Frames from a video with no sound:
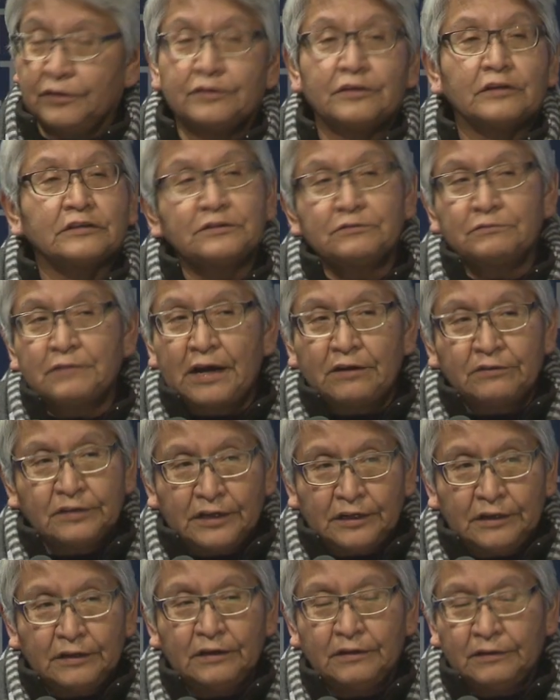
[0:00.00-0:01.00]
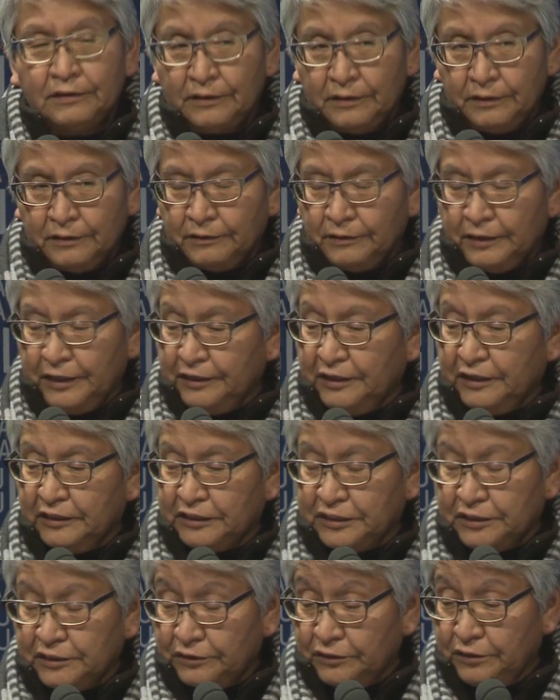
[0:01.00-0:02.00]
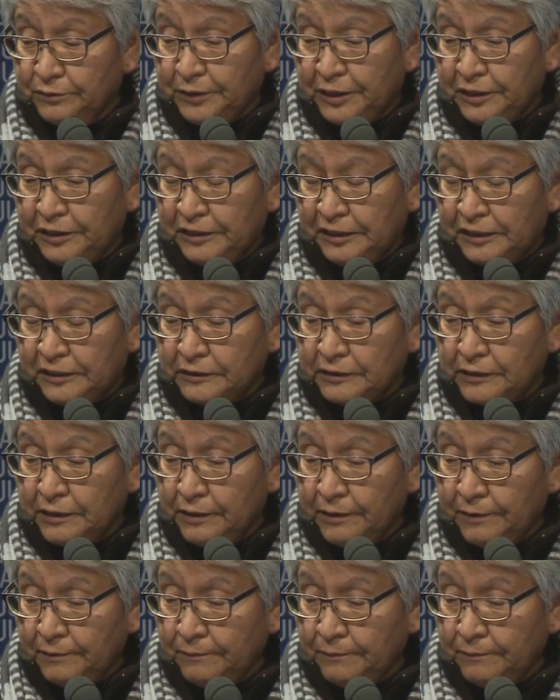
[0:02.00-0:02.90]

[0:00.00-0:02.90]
the surrounding indigenous communities.